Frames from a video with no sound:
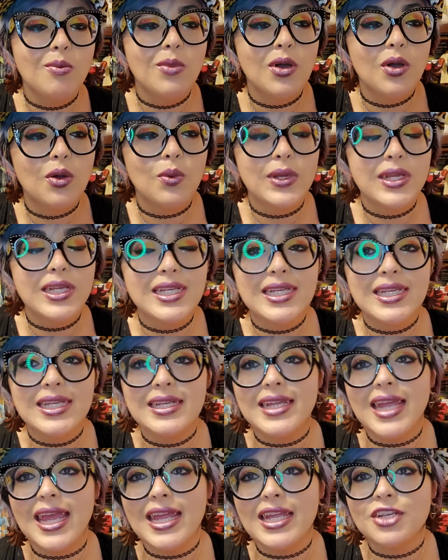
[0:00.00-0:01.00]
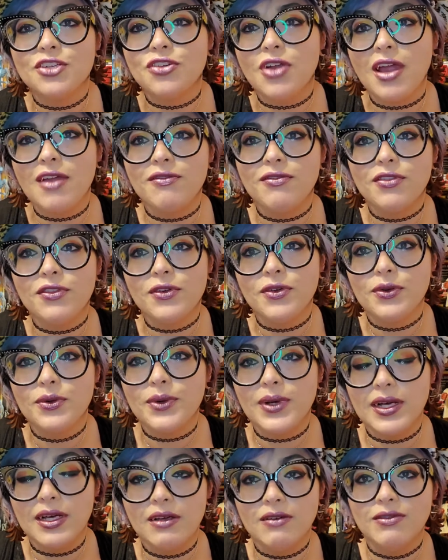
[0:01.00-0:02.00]
We did a drive-through
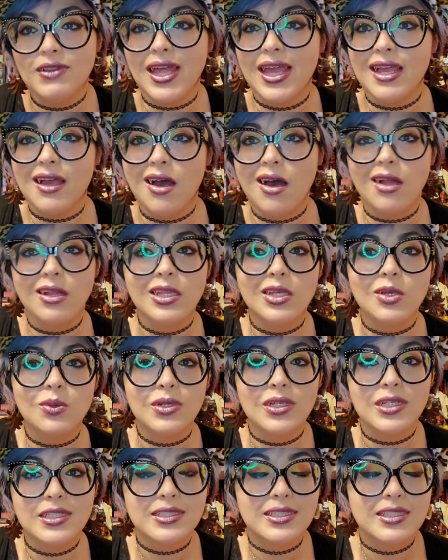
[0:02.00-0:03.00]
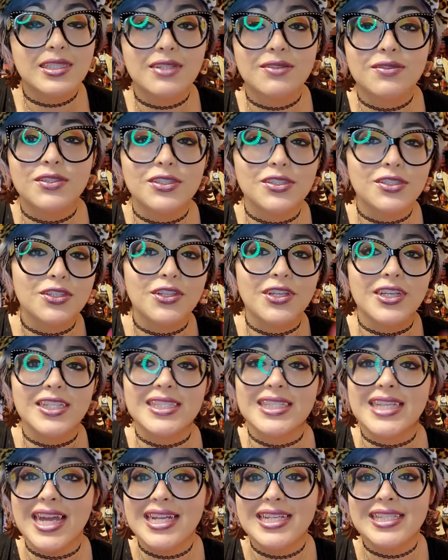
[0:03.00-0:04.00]
of like Hollywood and stuff just so they
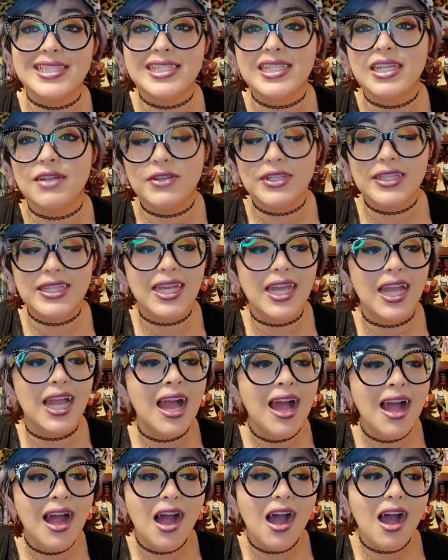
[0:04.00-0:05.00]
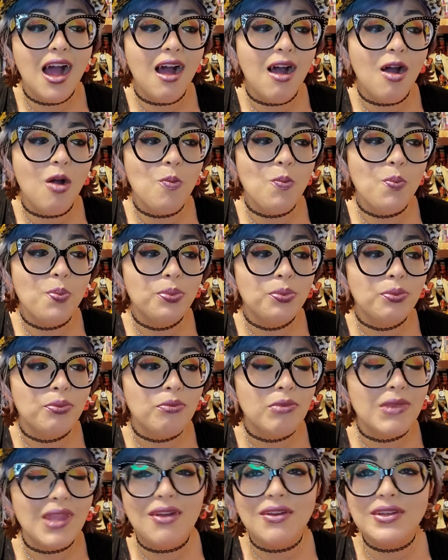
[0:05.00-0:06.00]
can kind of see everything.
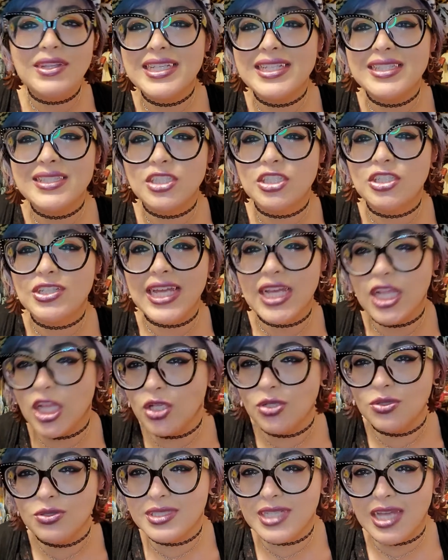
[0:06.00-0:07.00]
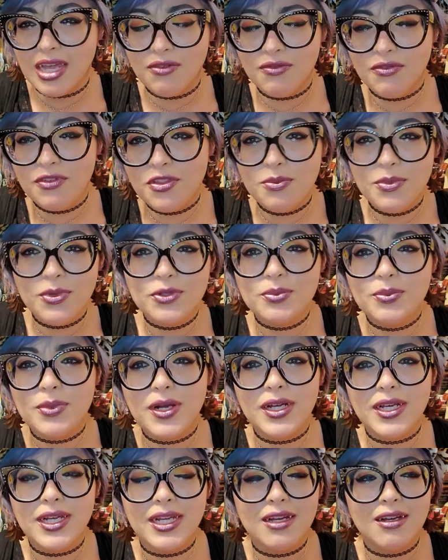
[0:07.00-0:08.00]
Everything is still like closed down for the most
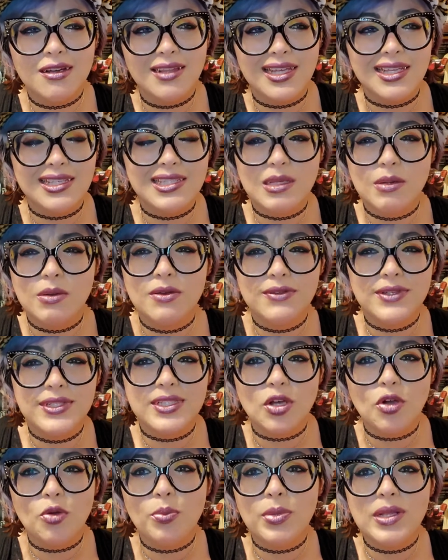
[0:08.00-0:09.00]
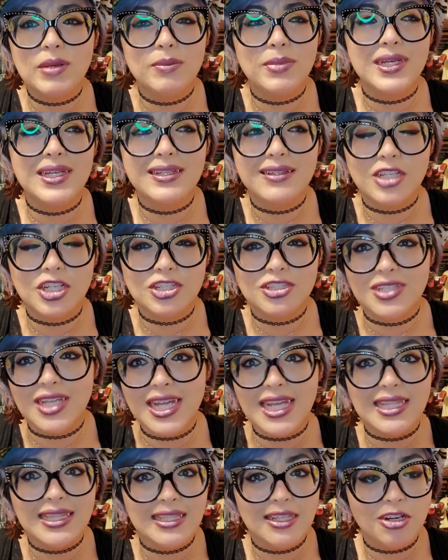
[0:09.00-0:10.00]
part here. Like some of it's open, but there's
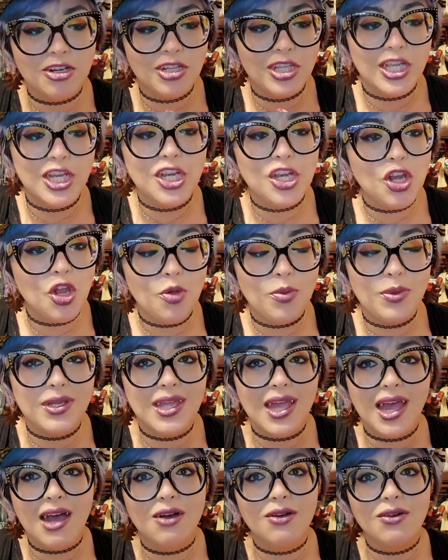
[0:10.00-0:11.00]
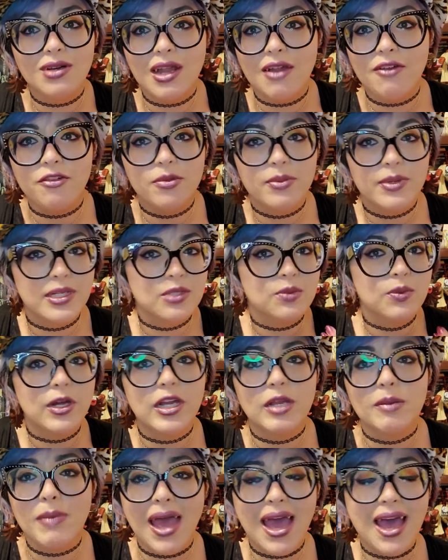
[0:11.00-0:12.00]
like literally nobody out. Everybody's
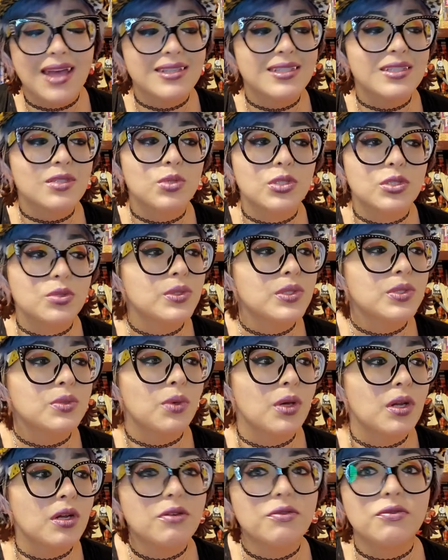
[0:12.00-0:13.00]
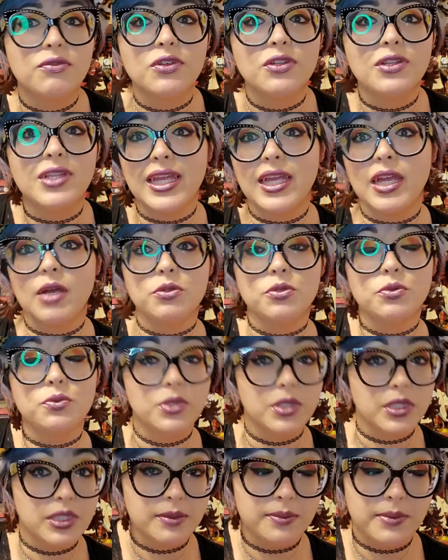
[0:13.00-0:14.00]
wearing masks, which was wonderful. Like I was
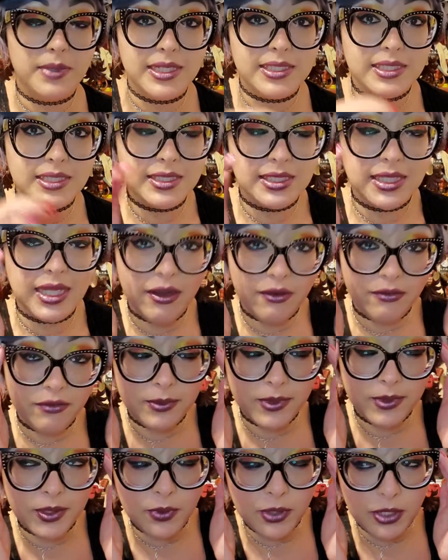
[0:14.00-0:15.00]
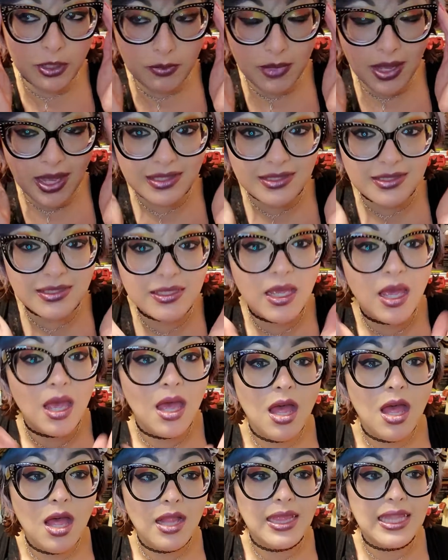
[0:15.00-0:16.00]
really surprised to see everybody wearing masks
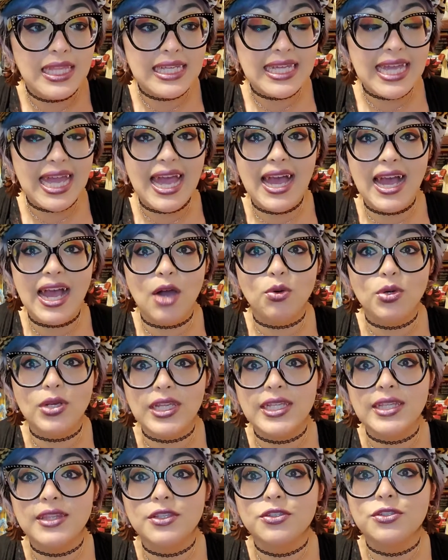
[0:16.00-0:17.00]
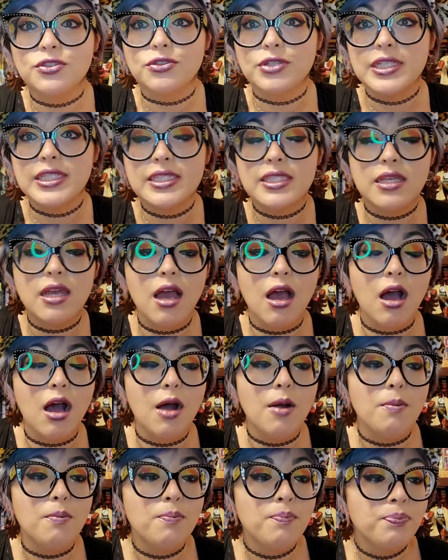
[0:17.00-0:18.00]
like out in the streets.
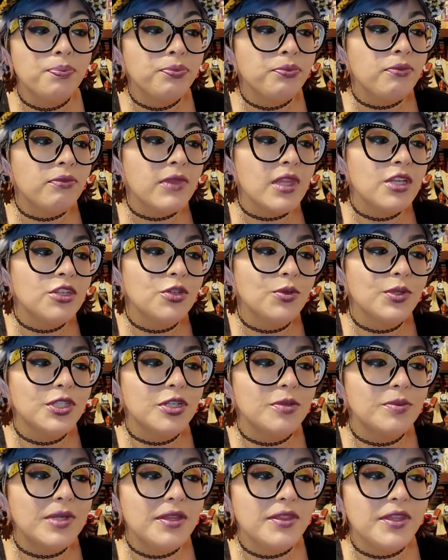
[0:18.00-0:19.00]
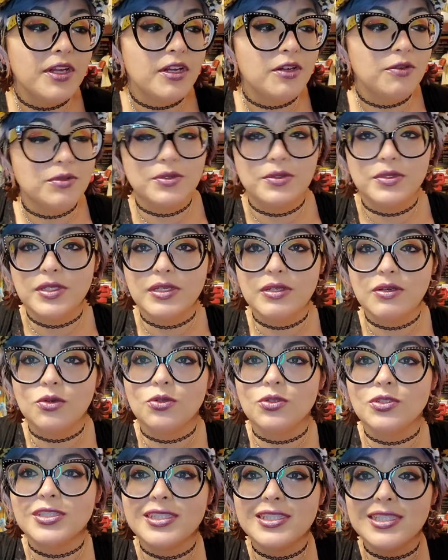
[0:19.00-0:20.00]
So we took them down there. It was really
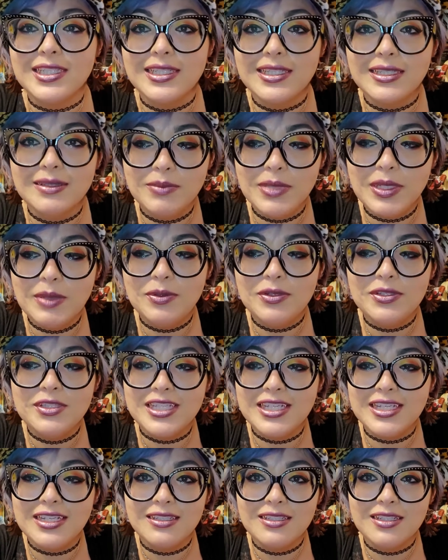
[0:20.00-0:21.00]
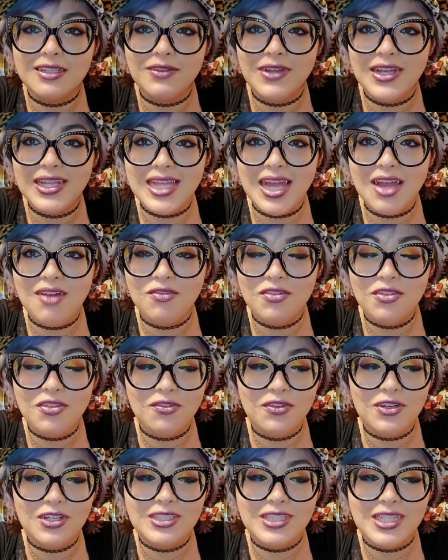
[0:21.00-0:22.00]
cool to see people seeing stuff like that for the
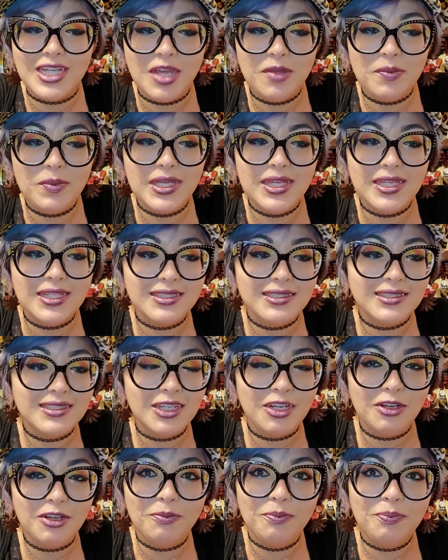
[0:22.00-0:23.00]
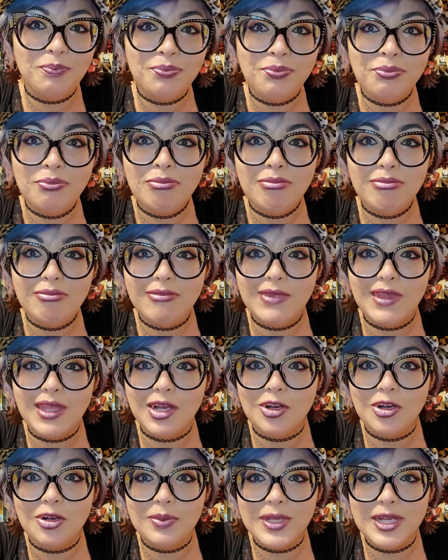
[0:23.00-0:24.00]
first time because, you know, I
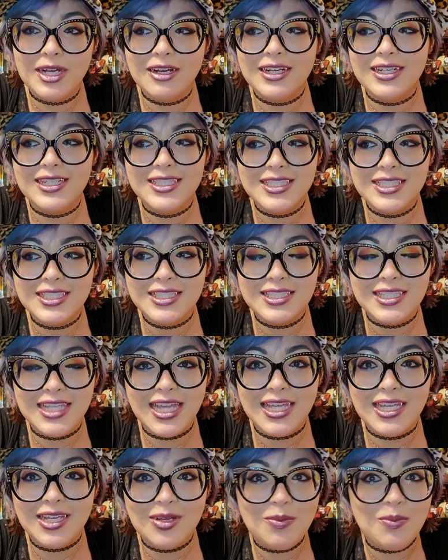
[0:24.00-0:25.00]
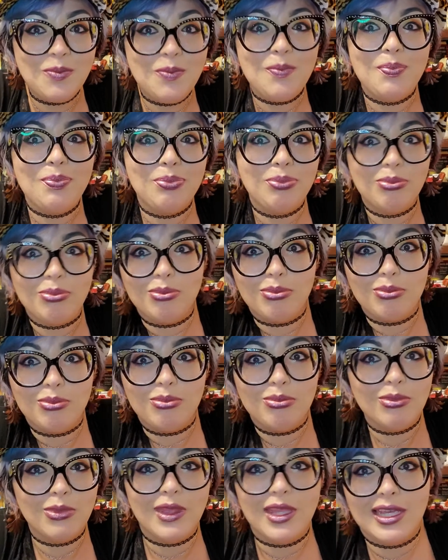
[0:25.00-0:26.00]
grew up here and it's just like,
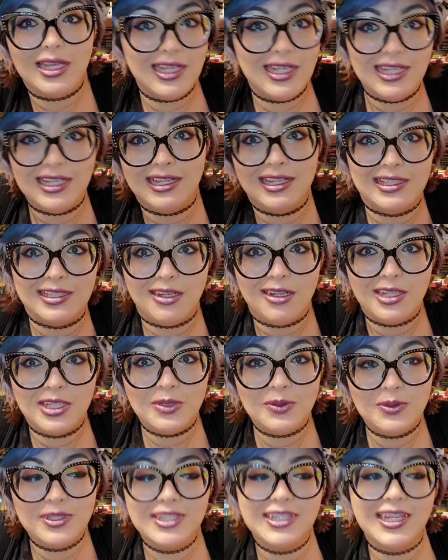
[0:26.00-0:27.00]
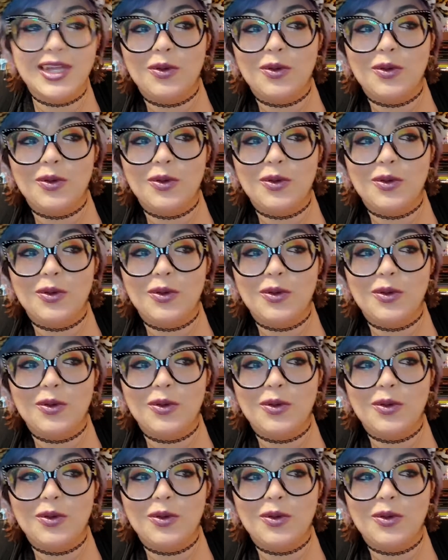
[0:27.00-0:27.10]
it's Hollywood, like